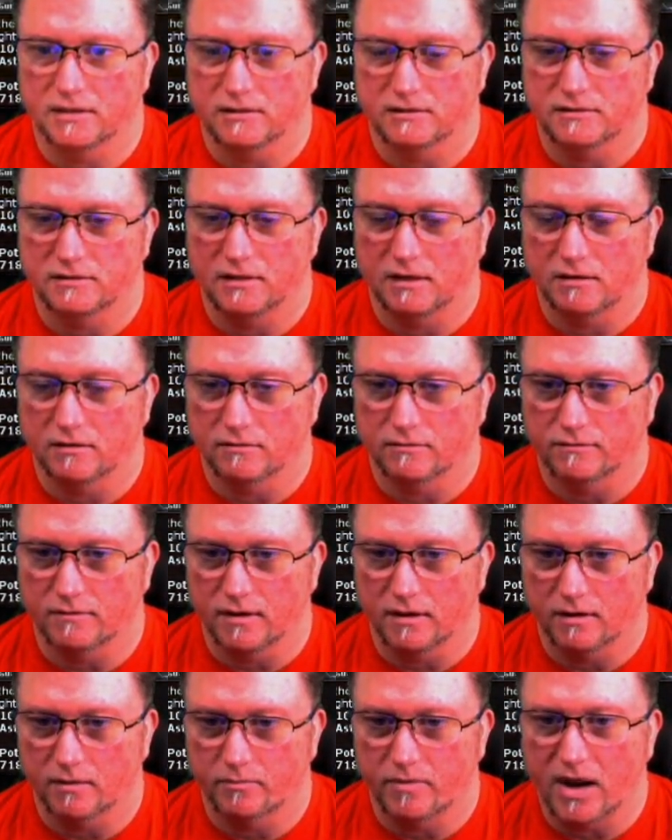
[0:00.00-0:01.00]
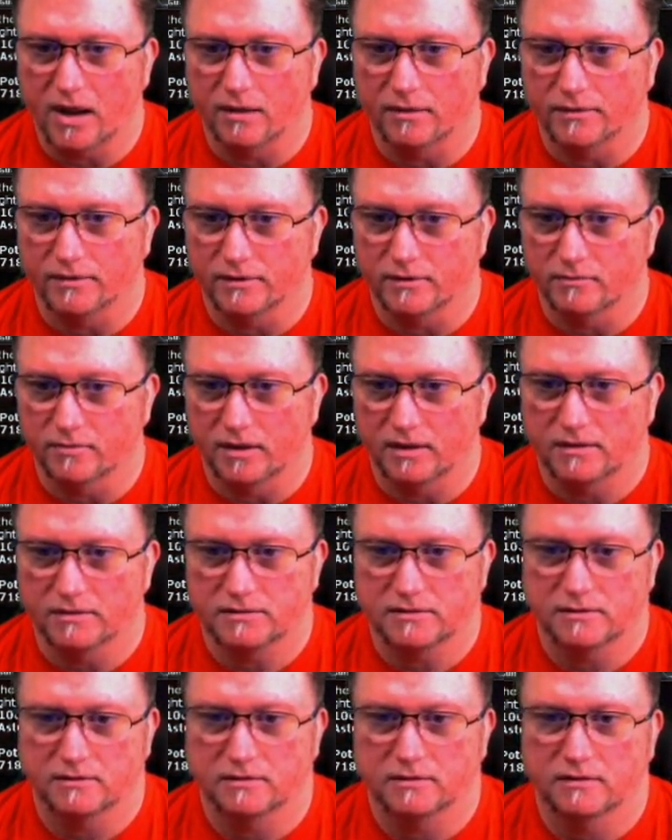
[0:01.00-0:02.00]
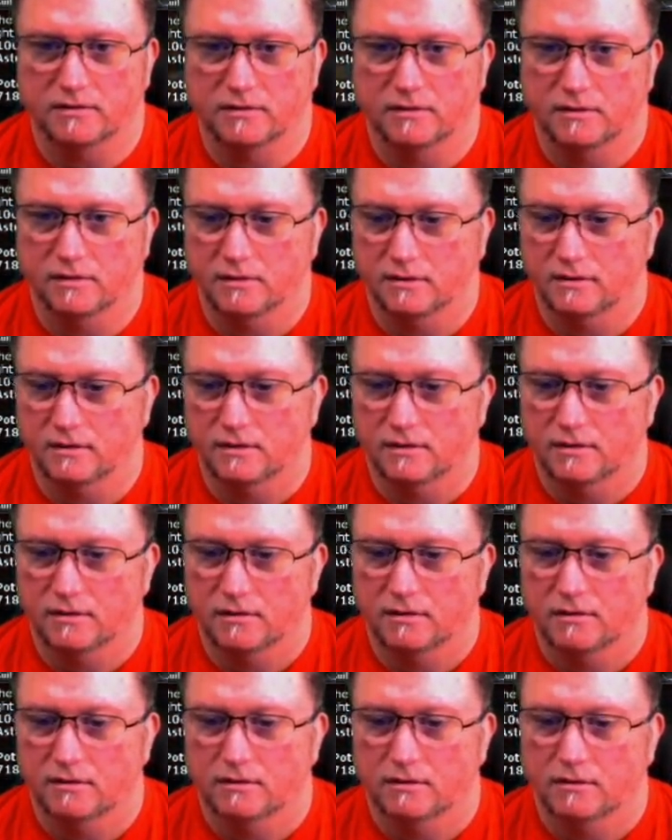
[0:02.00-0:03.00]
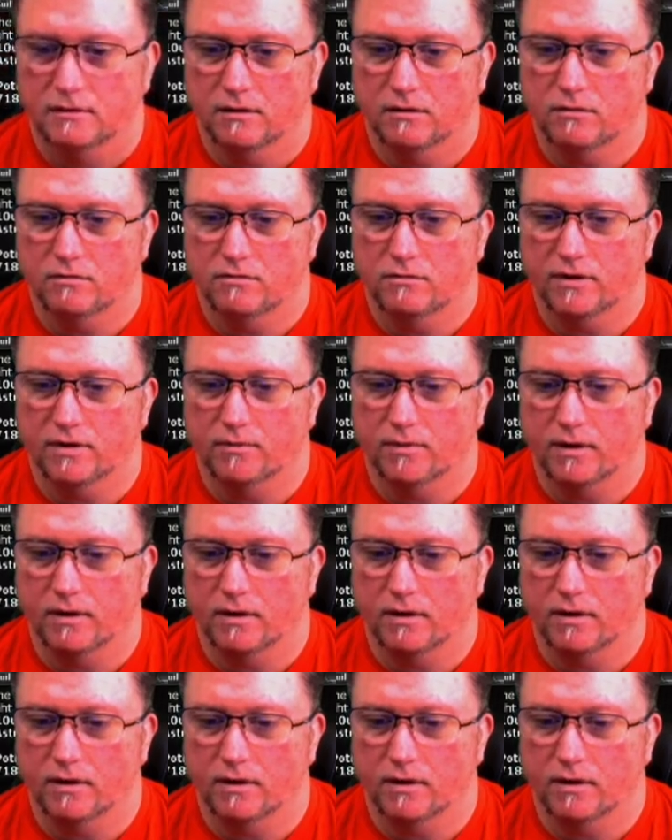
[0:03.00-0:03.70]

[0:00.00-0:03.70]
instead of paladin based. Oh, here we